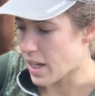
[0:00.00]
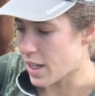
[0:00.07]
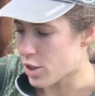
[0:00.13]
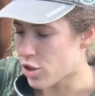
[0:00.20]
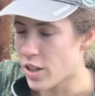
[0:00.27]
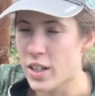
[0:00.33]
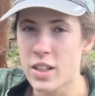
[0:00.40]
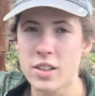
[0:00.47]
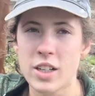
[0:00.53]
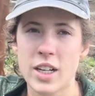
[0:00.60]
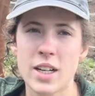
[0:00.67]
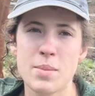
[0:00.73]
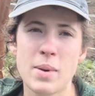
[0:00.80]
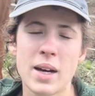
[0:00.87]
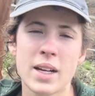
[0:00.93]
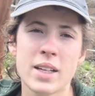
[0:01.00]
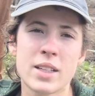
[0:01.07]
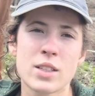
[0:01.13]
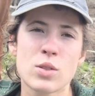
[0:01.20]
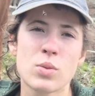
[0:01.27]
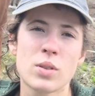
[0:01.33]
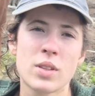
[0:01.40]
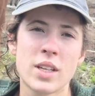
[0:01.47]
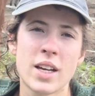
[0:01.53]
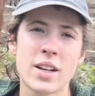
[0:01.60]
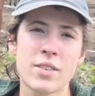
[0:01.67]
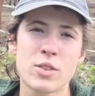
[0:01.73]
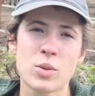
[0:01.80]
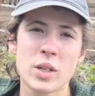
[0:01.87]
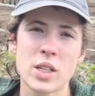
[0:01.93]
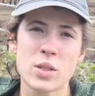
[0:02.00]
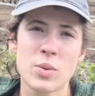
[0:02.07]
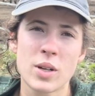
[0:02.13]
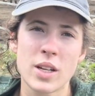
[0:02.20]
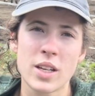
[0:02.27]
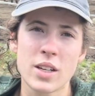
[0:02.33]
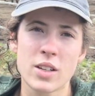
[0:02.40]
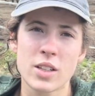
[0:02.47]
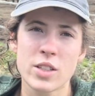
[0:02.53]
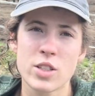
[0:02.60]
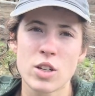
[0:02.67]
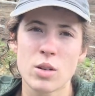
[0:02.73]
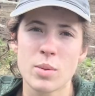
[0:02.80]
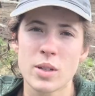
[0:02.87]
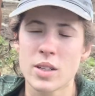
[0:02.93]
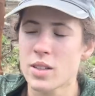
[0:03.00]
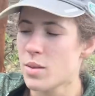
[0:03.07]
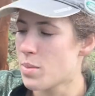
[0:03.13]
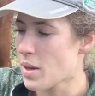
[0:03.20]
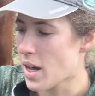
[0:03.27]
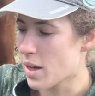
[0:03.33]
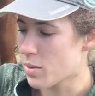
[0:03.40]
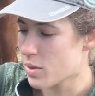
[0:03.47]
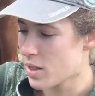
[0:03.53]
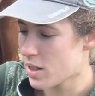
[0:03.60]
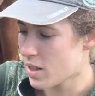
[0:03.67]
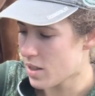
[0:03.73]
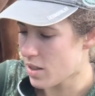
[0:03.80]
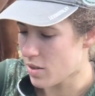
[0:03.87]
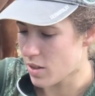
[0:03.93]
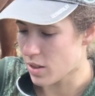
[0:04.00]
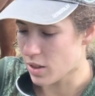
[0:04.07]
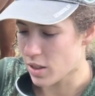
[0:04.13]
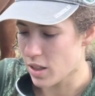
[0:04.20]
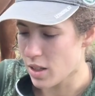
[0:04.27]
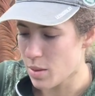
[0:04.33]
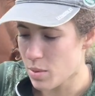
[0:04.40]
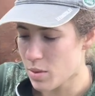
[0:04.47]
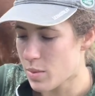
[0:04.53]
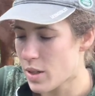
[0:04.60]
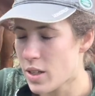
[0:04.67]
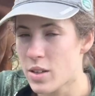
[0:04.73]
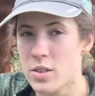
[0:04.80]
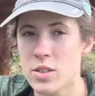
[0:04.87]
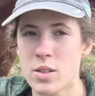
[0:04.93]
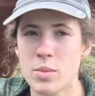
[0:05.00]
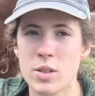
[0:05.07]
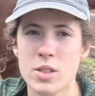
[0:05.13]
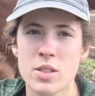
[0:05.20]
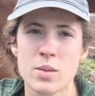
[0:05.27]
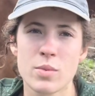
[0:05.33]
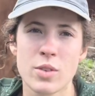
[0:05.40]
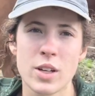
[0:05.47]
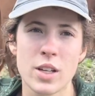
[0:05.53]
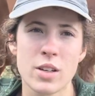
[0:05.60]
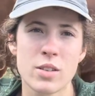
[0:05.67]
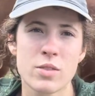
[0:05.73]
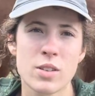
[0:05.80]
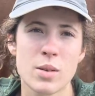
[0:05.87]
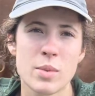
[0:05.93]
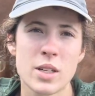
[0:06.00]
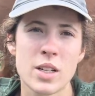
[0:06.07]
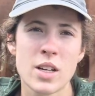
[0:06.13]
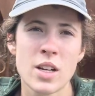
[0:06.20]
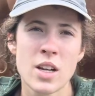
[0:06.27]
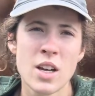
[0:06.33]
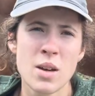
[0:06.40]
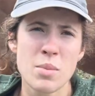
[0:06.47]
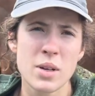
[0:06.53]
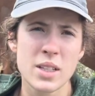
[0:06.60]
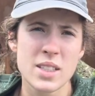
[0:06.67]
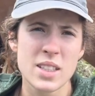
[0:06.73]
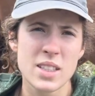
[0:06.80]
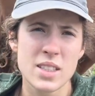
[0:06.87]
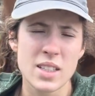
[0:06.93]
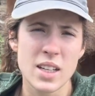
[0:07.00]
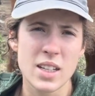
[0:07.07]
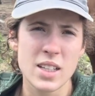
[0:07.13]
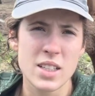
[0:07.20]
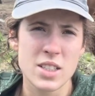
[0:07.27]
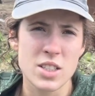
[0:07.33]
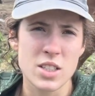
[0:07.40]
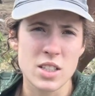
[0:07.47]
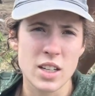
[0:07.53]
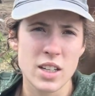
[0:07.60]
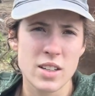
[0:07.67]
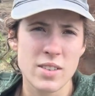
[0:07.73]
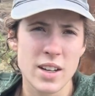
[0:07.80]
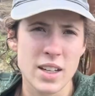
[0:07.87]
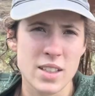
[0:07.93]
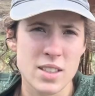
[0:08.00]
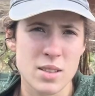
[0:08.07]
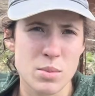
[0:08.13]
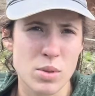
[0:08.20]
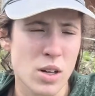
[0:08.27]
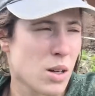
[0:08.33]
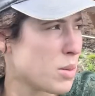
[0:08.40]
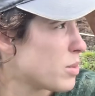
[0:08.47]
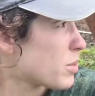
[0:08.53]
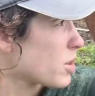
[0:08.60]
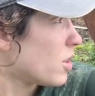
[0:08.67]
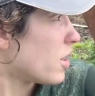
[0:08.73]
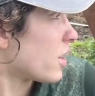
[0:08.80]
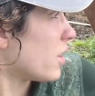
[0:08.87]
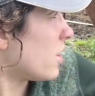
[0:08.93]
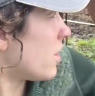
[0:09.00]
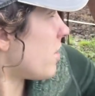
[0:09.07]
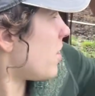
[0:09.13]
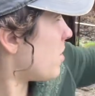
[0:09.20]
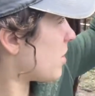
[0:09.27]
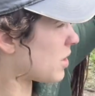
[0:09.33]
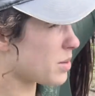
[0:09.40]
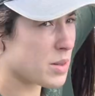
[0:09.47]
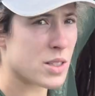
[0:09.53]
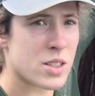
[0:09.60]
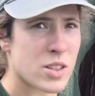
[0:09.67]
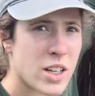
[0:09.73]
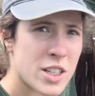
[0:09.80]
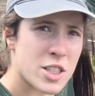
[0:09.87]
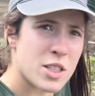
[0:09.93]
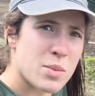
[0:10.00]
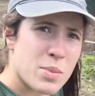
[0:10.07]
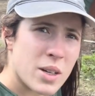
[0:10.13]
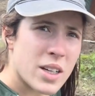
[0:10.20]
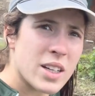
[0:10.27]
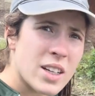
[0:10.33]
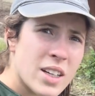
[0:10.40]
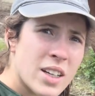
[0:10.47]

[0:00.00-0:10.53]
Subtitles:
trail ride back in the end of 2020 in October, the bad one, you can look it up on my YouTube, there's some video from it, but since then he's just kind of had some problems on and off. He wants me to scratch his butt.